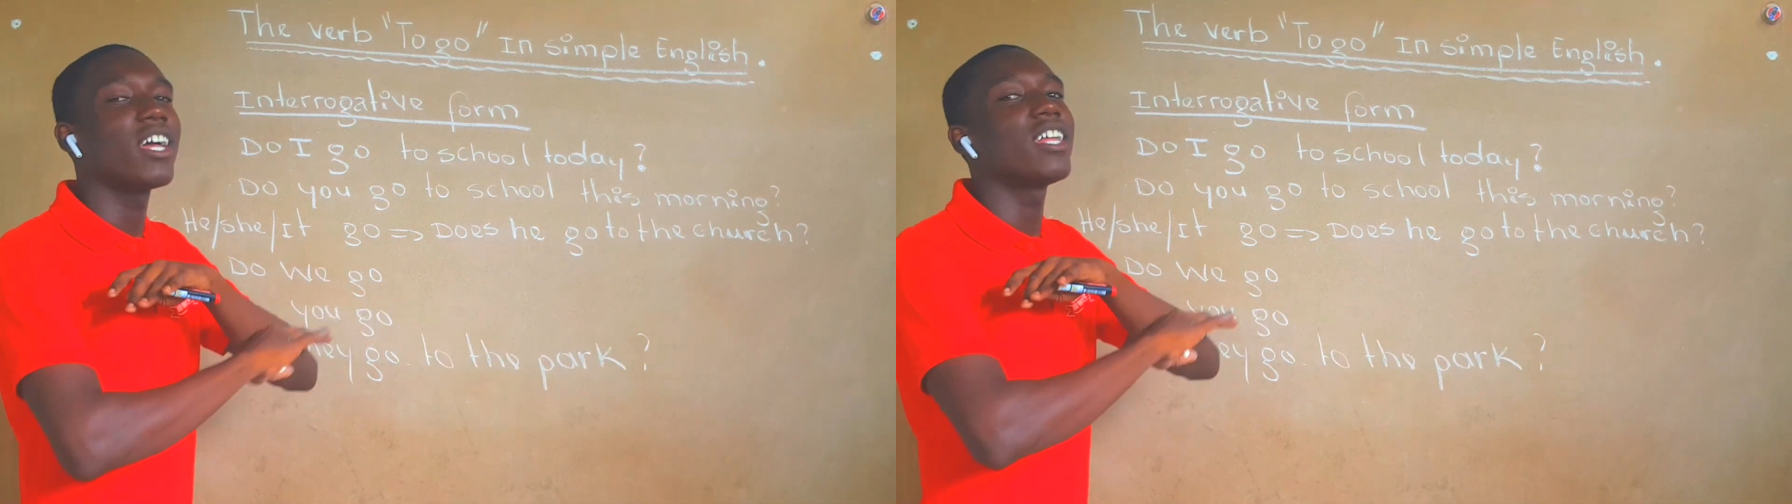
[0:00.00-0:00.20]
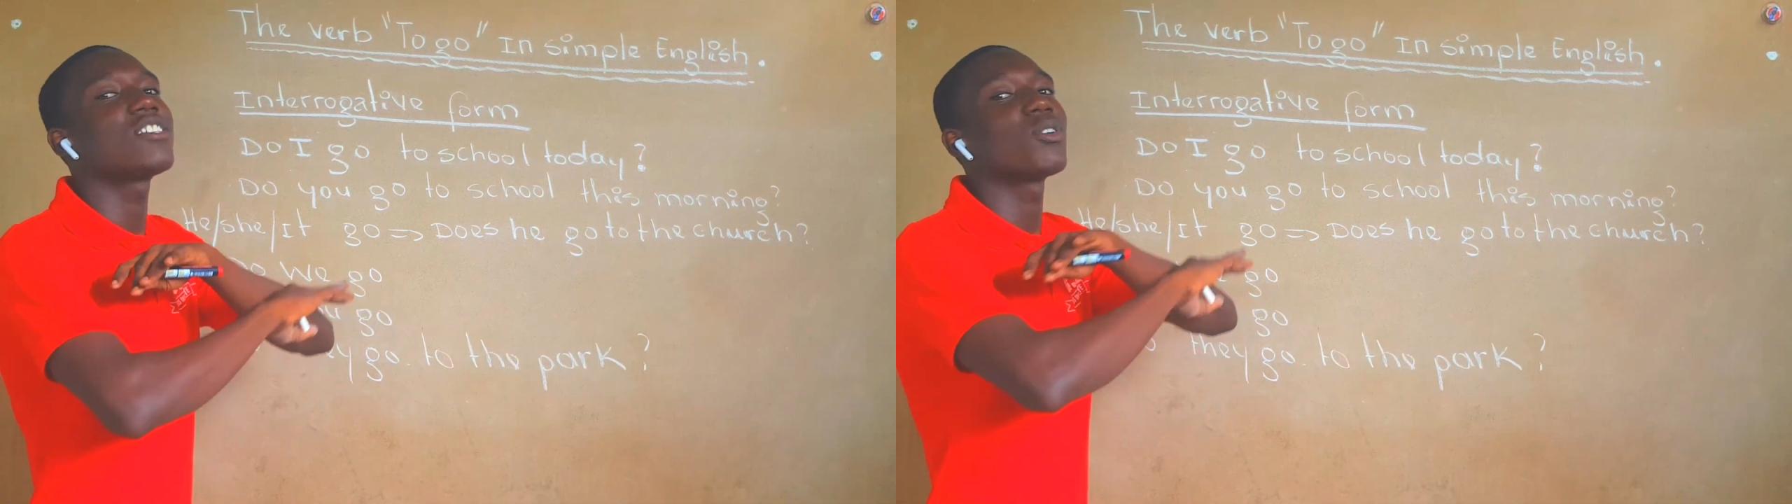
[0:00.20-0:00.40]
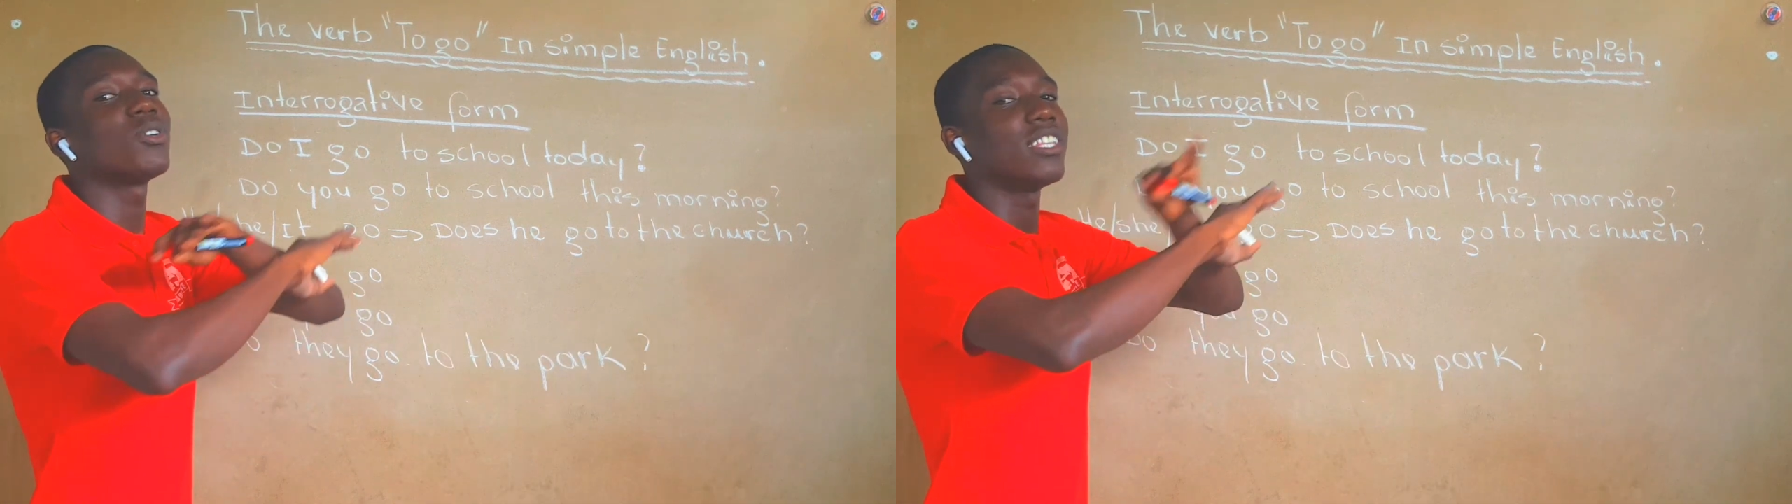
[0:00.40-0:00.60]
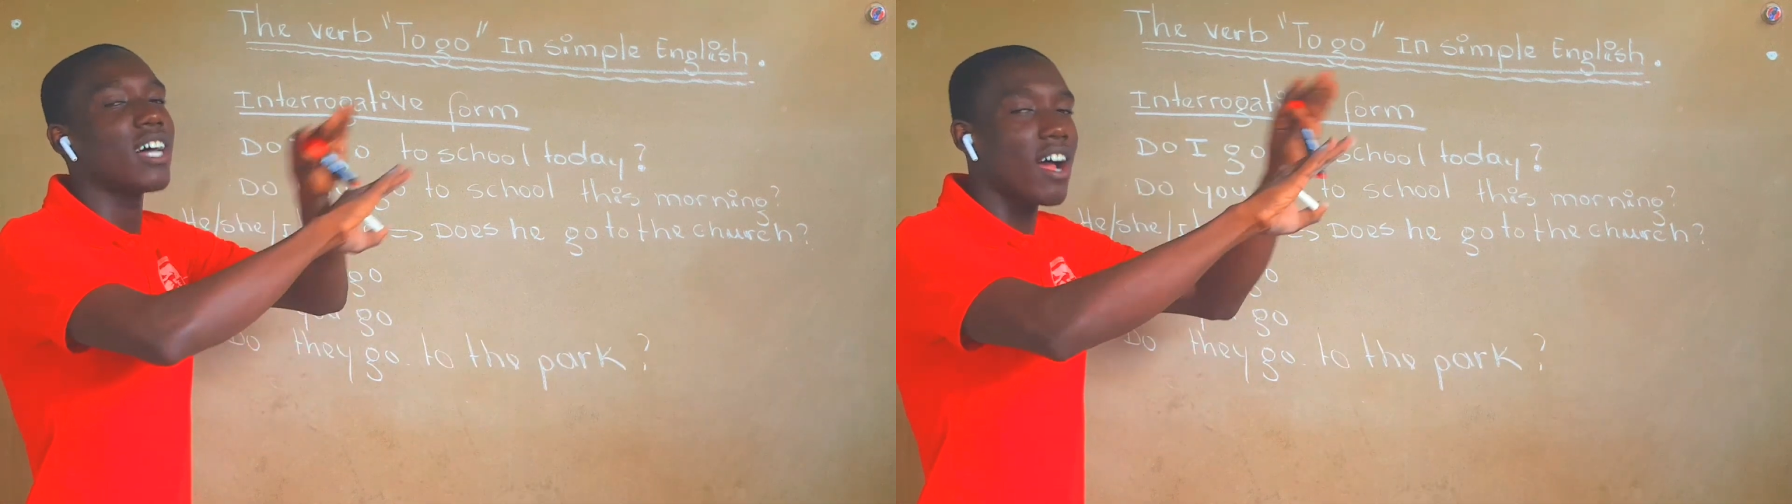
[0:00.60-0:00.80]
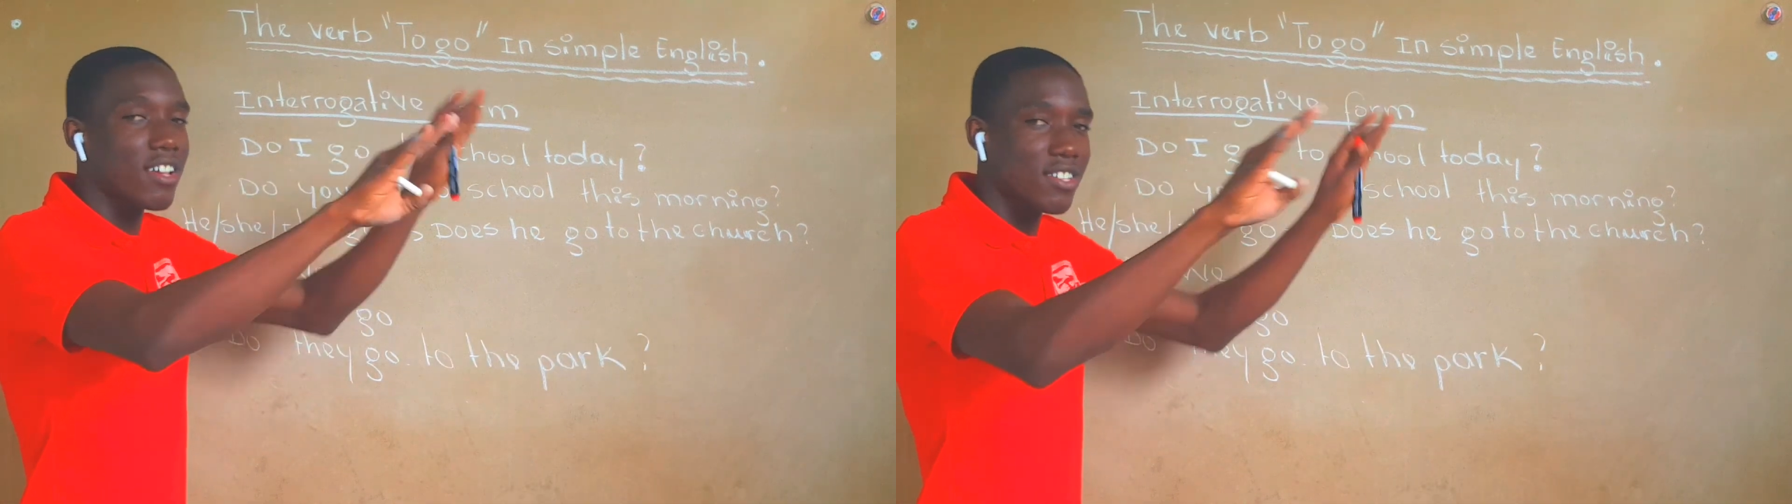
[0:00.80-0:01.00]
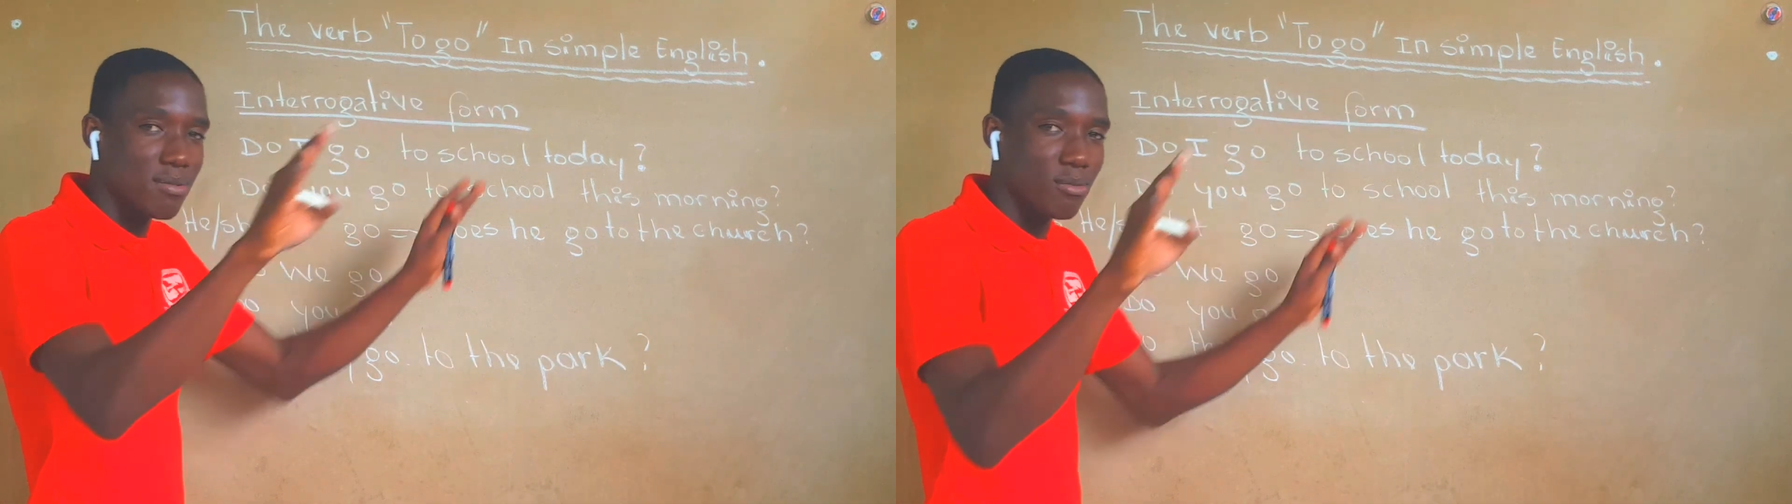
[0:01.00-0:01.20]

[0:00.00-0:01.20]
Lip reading: and it's a nice